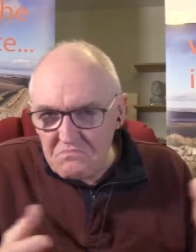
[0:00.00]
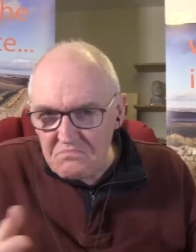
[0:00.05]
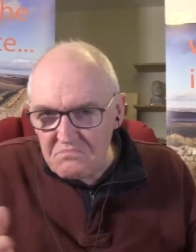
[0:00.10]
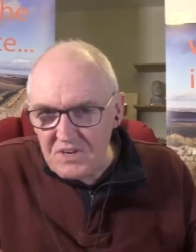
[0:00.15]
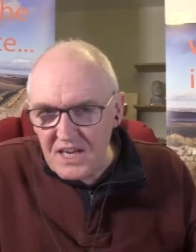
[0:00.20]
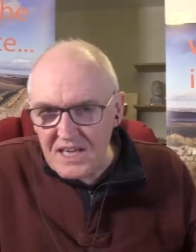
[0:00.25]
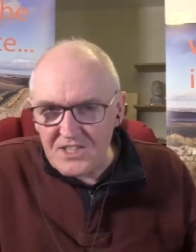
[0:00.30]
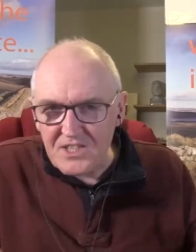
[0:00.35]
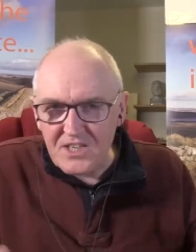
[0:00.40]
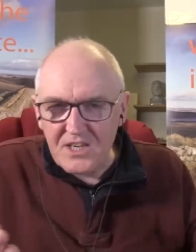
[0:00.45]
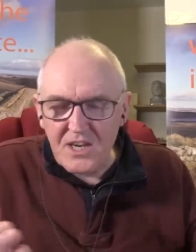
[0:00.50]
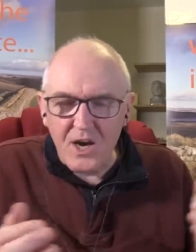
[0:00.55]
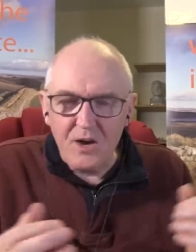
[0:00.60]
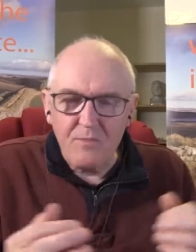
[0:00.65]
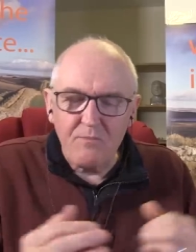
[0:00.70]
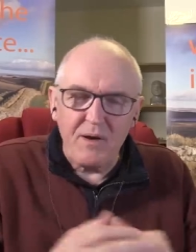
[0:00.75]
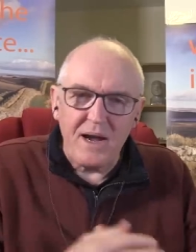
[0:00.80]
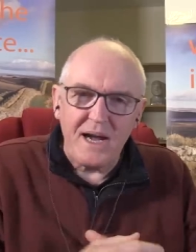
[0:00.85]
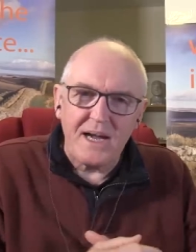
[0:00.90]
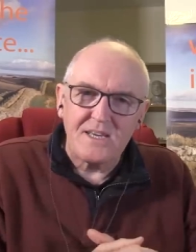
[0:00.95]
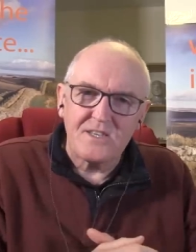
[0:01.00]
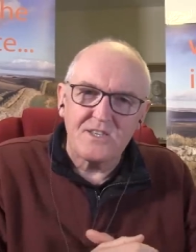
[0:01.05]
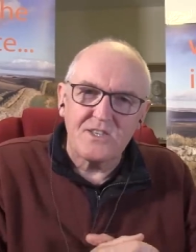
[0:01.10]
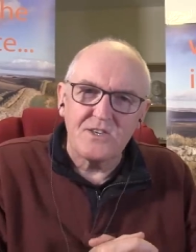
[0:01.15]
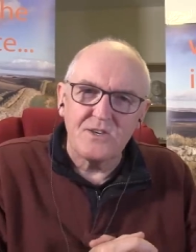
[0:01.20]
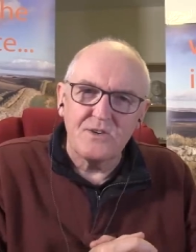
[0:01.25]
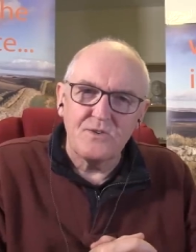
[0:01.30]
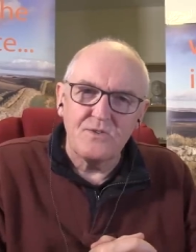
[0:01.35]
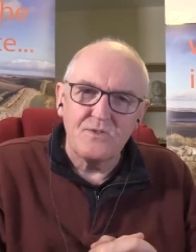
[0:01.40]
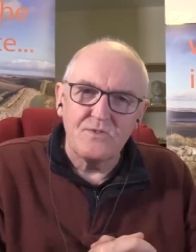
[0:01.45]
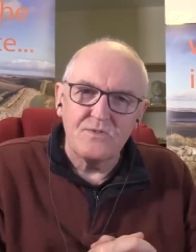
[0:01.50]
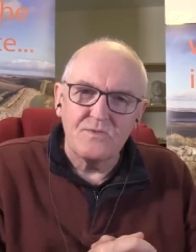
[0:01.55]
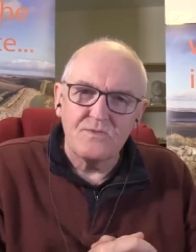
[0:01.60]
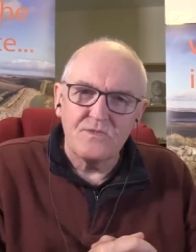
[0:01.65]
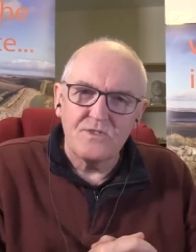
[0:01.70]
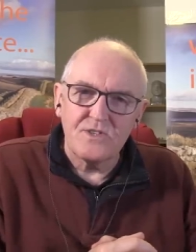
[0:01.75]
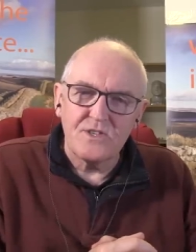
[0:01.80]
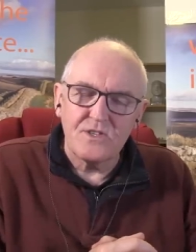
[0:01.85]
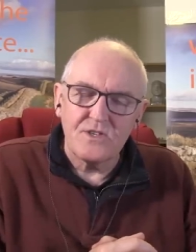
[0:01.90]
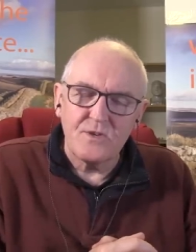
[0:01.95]
let's go back to
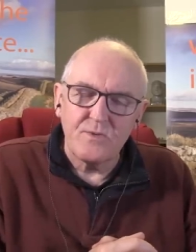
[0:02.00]
should